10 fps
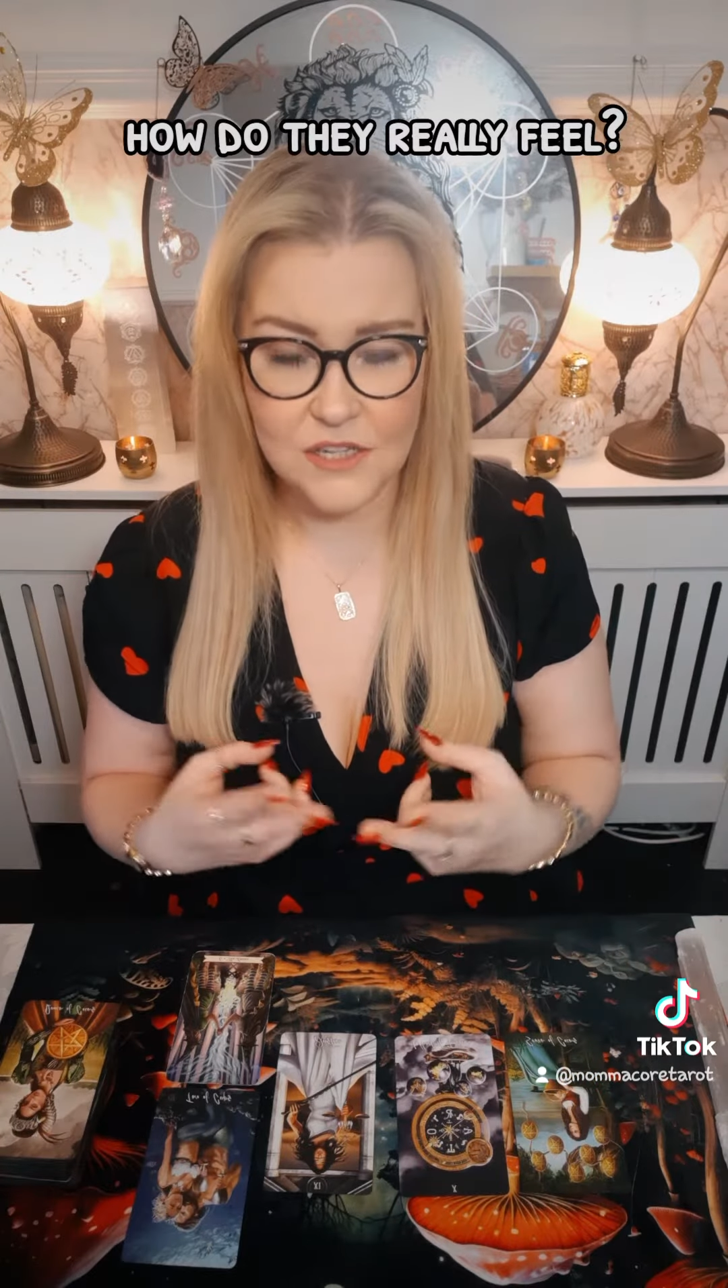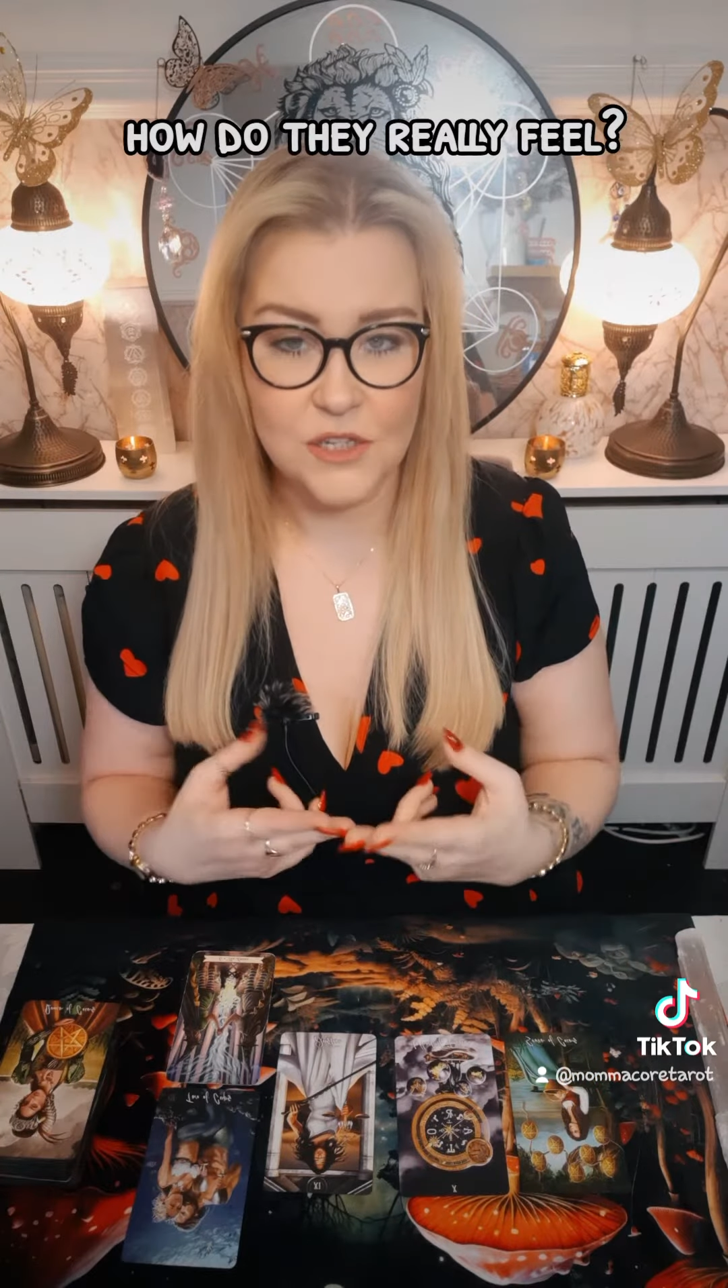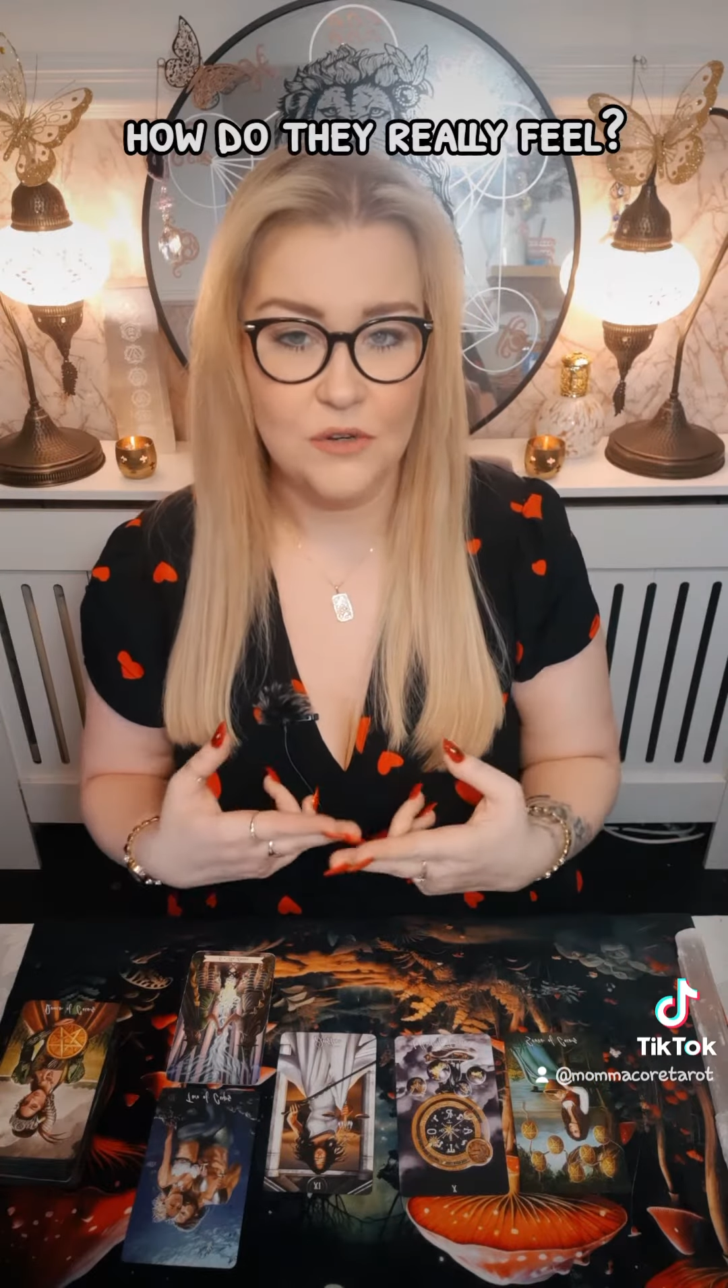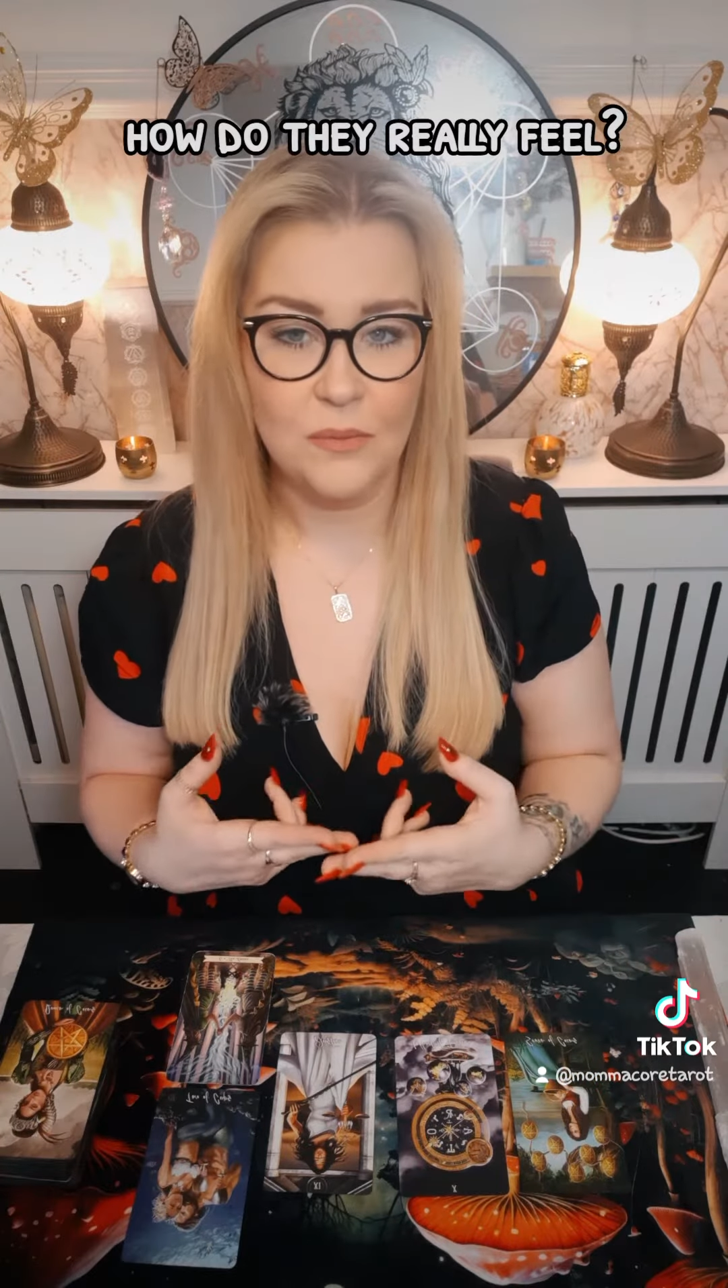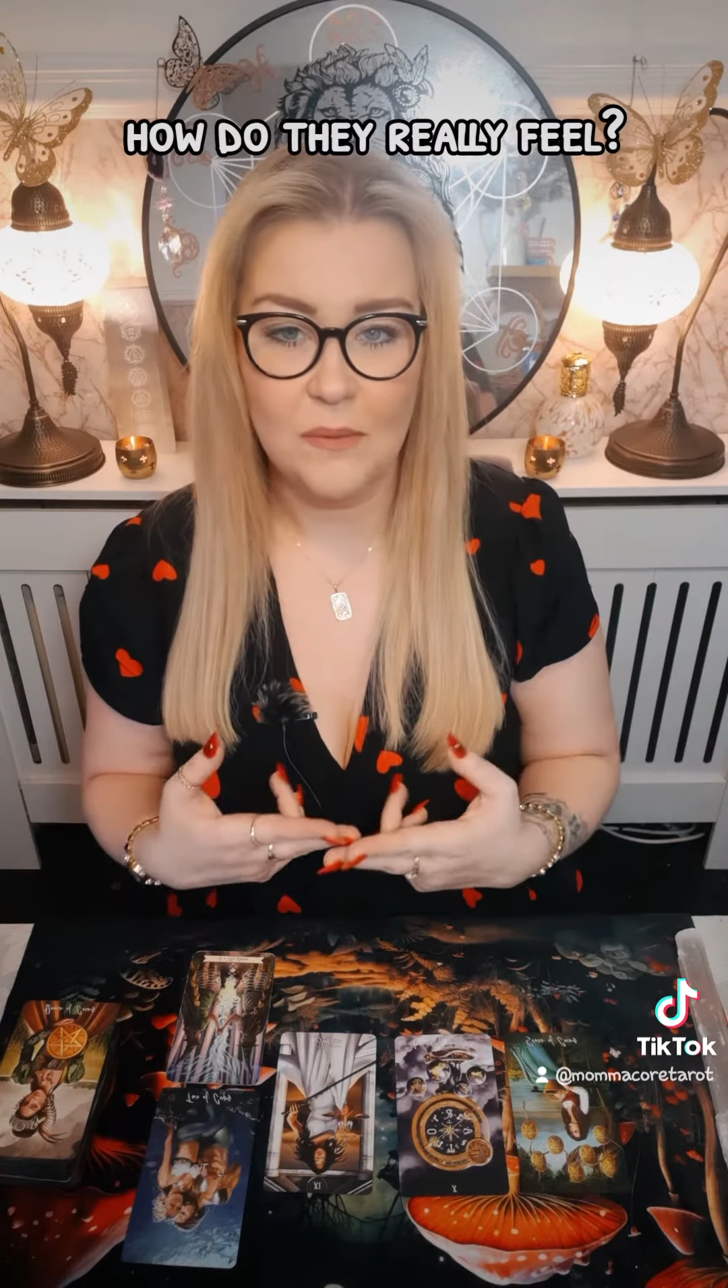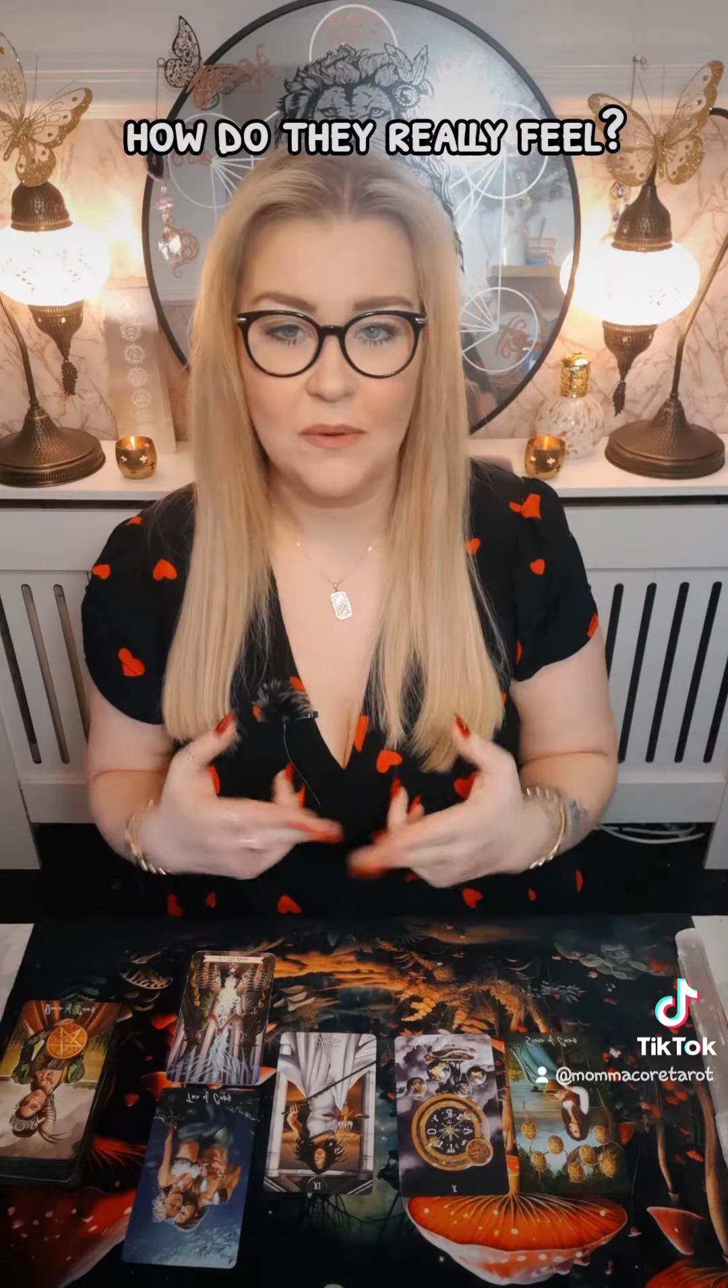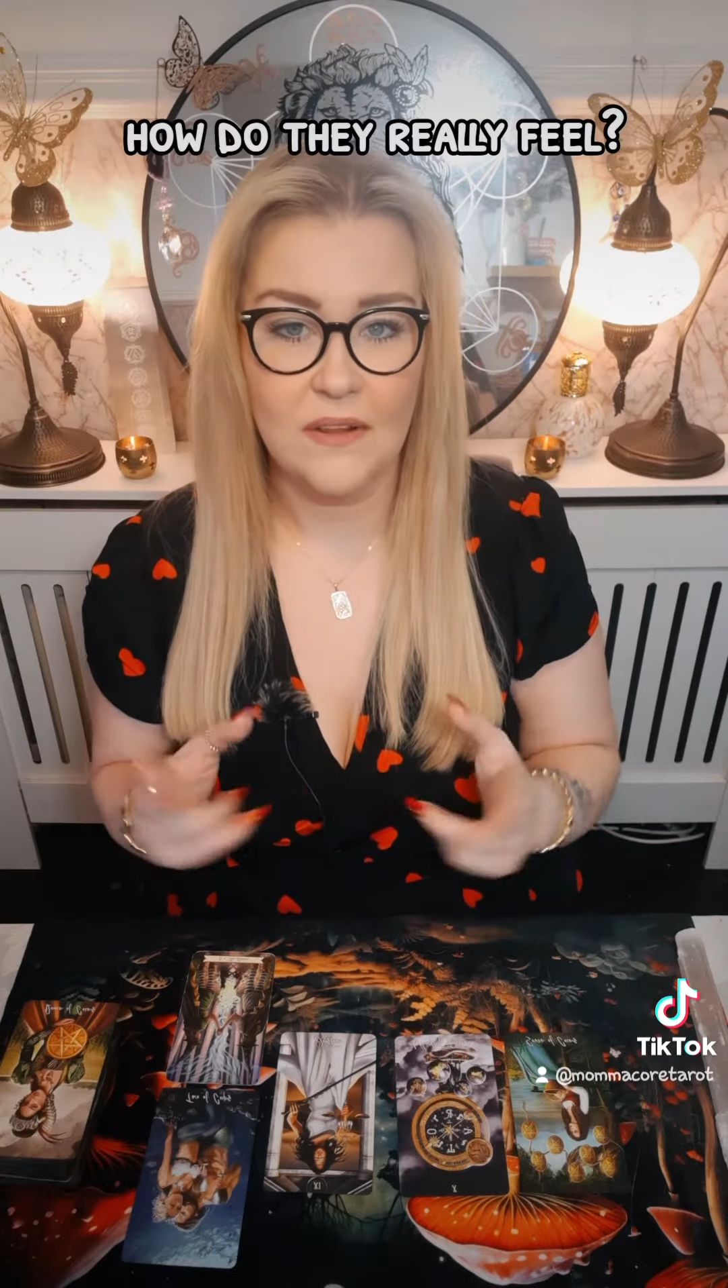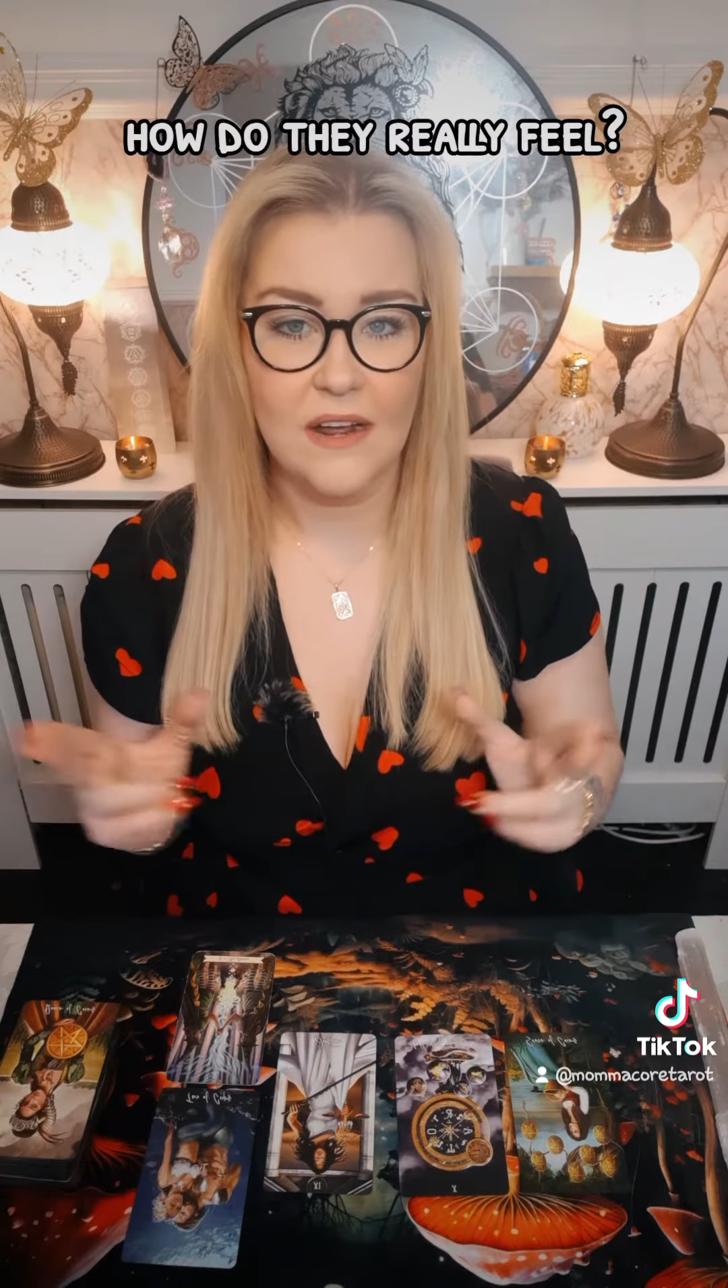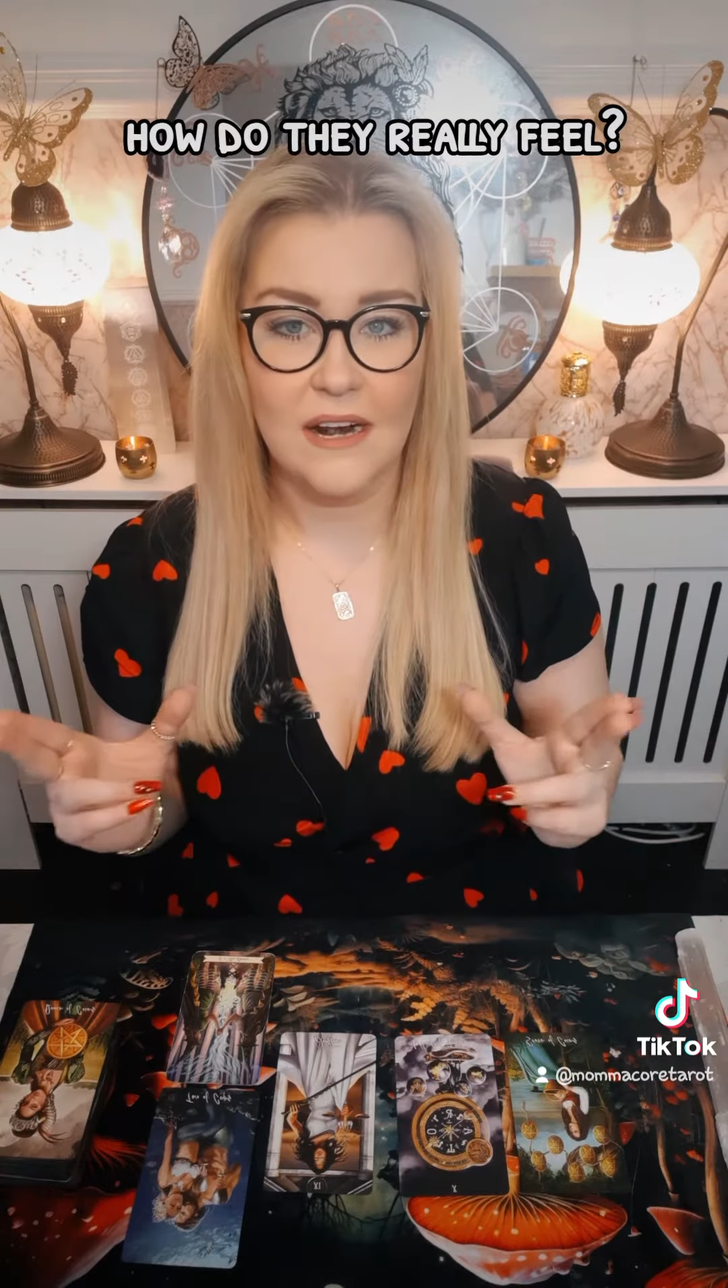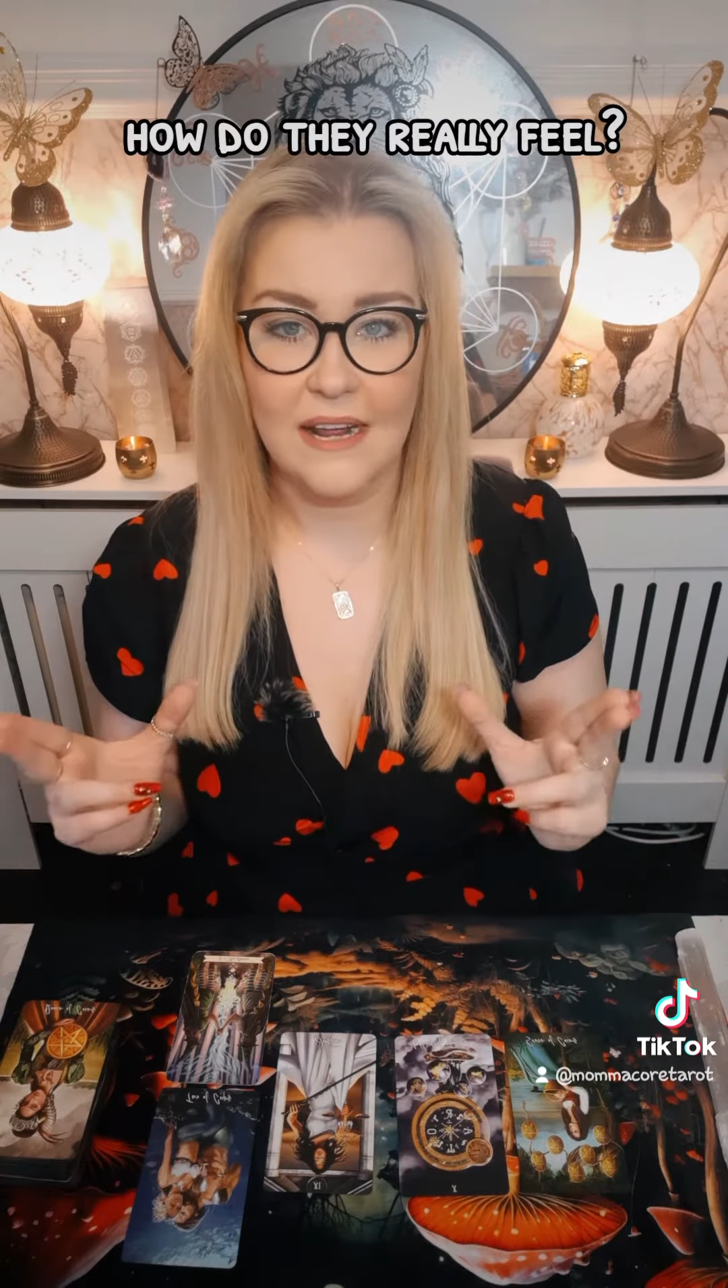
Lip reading: is two people that are